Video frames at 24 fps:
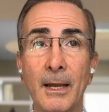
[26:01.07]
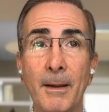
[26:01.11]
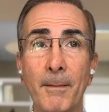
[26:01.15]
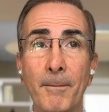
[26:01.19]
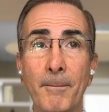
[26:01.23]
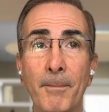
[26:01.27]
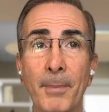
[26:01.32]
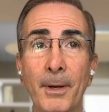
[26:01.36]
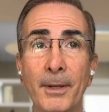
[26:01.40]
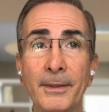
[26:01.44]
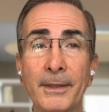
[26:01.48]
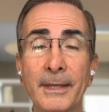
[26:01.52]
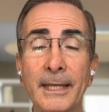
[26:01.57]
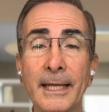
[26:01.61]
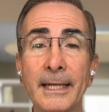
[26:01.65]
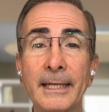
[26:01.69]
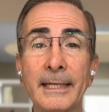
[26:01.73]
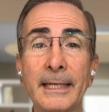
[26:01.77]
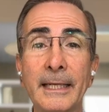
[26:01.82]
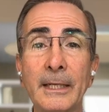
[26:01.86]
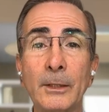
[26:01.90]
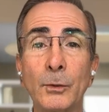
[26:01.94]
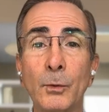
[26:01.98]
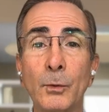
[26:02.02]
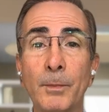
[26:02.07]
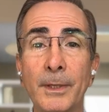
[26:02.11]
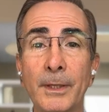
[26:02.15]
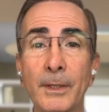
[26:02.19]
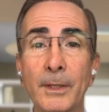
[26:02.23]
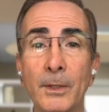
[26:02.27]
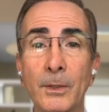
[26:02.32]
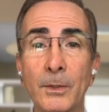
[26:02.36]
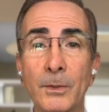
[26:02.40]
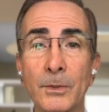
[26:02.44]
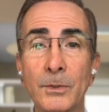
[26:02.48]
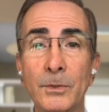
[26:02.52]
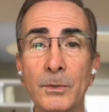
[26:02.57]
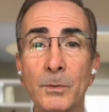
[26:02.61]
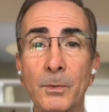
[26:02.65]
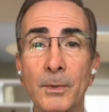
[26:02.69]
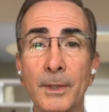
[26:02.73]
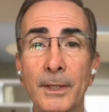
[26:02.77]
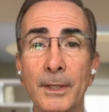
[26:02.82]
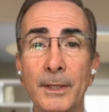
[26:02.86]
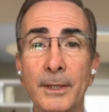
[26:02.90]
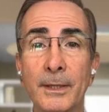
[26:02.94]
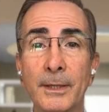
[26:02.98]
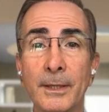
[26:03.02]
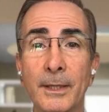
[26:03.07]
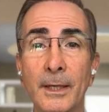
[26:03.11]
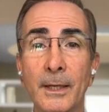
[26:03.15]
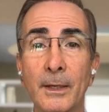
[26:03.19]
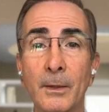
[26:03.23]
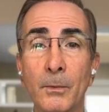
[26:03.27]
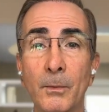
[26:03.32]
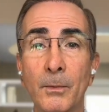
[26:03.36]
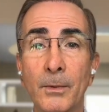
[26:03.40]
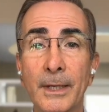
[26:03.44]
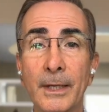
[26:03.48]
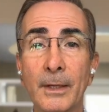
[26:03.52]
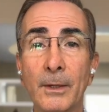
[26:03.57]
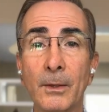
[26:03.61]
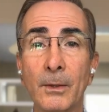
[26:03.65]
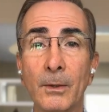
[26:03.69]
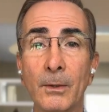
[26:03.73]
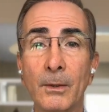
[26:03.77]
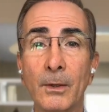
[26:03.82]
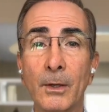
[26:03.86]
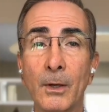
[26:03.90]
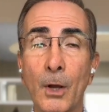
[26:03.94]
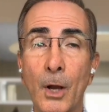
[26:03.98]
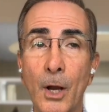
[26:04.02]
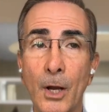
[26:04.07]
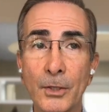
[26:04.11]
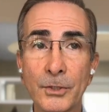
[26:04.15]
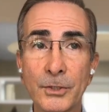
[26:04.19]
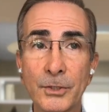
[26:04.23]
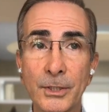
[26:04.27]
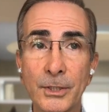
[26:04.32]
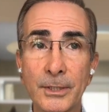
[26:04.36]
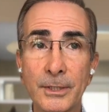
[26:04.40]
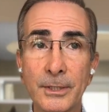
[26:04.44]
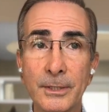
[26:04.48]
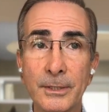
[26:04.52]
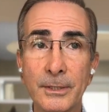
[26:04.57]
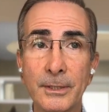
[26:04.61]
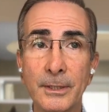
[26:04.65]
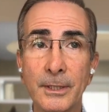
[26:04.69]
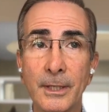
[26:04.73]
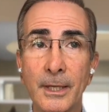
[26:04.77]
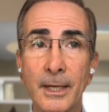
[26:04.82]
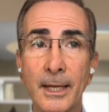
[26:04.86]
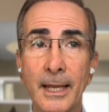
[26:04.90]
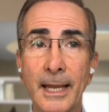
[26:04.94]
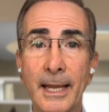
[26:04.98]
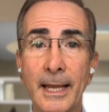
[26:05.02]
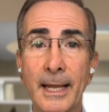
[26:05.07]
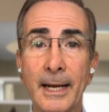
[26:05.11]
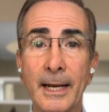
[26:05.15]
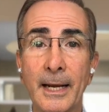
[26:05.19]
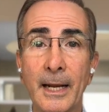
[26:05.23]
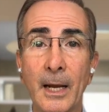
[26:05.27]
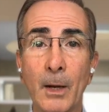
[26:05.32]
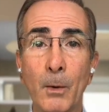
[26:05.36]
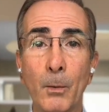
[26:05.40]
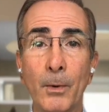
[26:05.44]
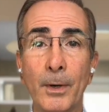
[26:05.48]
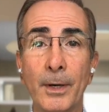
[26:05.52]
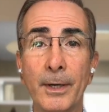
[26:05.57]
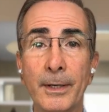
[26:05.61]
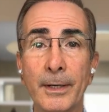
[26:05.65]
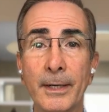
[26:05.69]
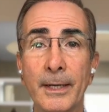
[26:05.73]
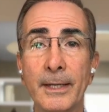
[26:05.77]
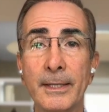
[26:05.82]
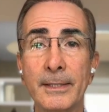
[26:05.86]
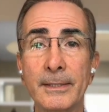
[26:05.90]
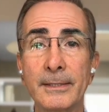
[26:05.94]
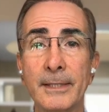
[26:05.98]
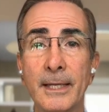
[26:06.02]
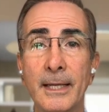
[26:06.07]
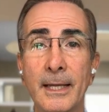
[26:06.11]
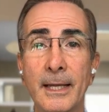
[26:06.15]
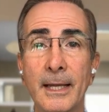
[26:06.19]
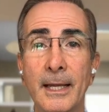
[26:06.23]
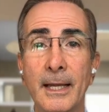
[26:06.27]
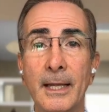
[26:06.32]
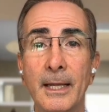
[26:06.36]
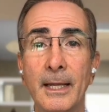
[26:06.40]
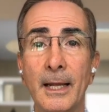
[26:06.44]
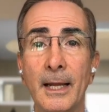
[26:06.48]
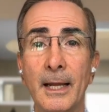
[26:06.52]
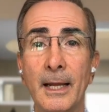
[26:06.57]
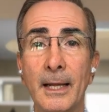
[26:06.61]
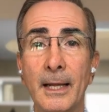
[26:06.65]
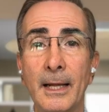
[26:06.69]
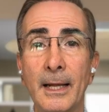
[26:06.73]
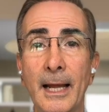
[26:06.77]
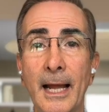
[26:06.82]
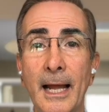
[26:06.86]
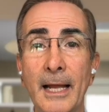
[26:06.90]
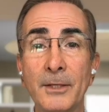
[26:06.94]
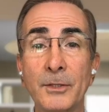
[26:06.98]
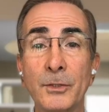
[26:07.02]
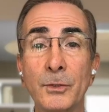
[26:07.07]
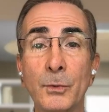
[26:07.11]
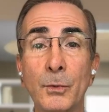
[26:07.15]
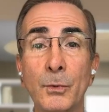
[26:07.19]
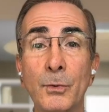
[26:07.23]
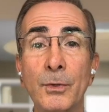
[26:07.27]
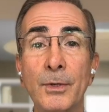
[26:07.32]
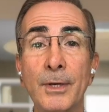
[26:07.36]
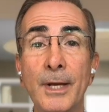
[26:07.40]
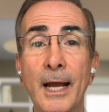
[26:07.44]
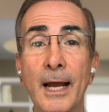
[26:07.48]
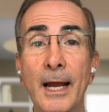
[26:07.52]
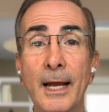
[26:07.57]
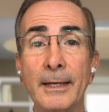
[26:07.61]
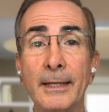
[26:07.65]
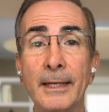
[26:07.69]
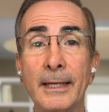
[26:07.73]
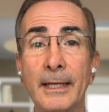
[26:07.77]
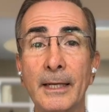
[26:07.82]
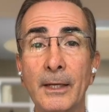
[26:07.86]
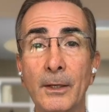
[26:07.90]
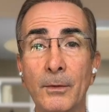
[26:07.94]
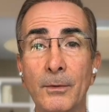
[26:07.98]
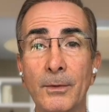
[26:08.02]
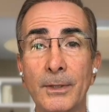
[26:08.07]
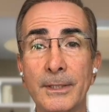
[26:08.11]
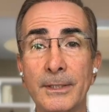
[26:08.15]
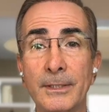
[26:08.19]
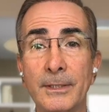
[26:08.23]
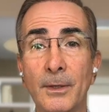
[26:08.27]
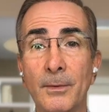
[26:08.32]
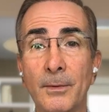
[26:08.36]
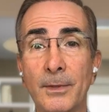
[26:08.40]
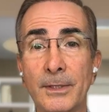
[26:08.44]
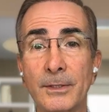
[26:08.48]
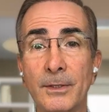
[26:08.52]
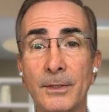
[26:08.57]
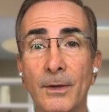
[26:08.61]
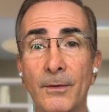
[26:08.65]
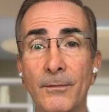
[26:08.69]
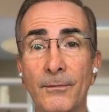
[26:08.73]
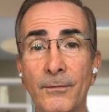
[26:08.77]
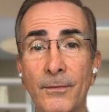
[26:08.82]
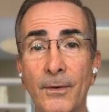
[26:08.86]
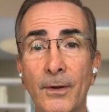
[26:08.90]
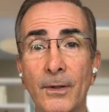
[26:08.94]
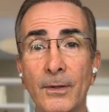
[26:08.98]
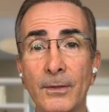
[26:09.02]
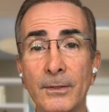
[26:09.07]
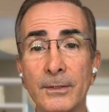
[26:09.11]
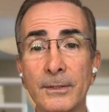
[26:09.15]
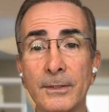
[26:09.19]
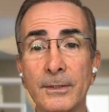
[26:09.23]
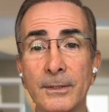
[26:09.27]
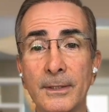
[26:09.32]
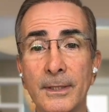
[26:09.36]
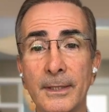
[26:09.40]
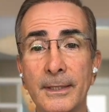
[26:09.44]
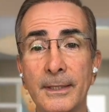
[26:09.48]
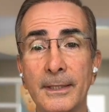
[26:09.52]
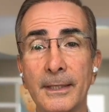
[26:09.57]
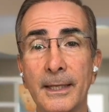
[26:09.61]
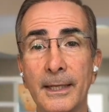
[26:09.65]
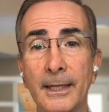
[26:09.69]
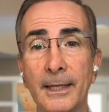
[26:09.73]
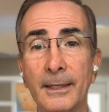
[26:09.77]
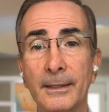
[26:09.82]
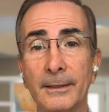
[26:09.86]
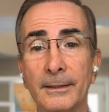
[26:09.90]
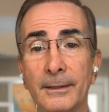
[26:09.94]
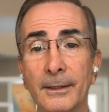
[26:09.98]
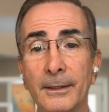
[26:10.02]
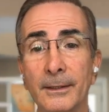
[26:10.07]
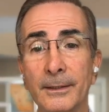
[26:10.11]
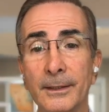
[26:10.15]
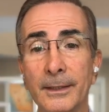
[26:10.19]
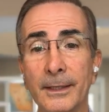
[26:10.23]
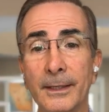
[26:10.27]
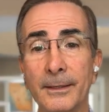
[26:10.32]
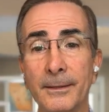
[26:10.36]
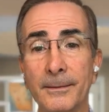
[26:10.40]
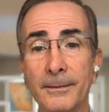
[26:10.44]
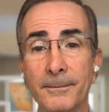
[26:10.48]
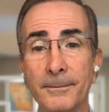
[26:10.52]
but they need to be used with real caution and awareness, as to not increase the risk of falls in the elderly.